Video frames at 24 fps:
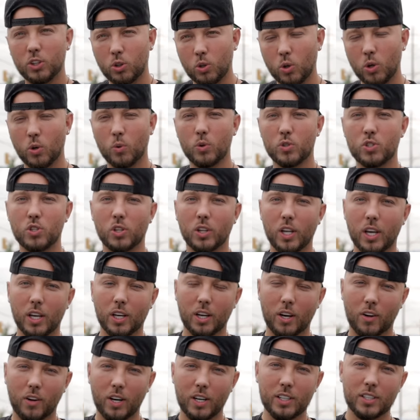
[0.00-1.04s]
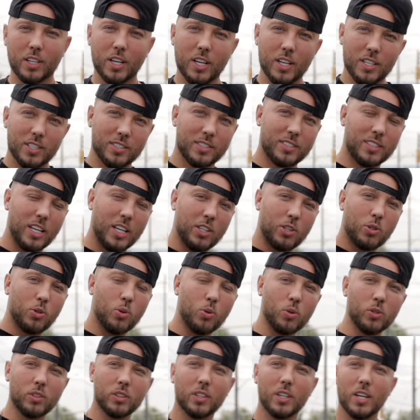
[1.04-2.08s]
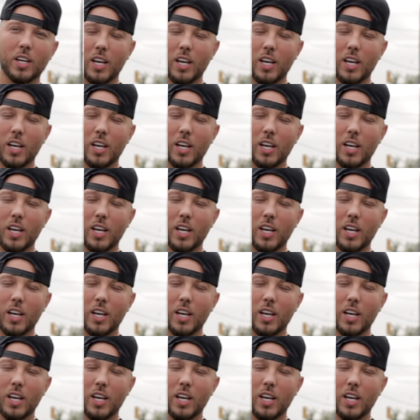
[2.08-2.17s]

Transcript: doing what you like, all right? Stay tuned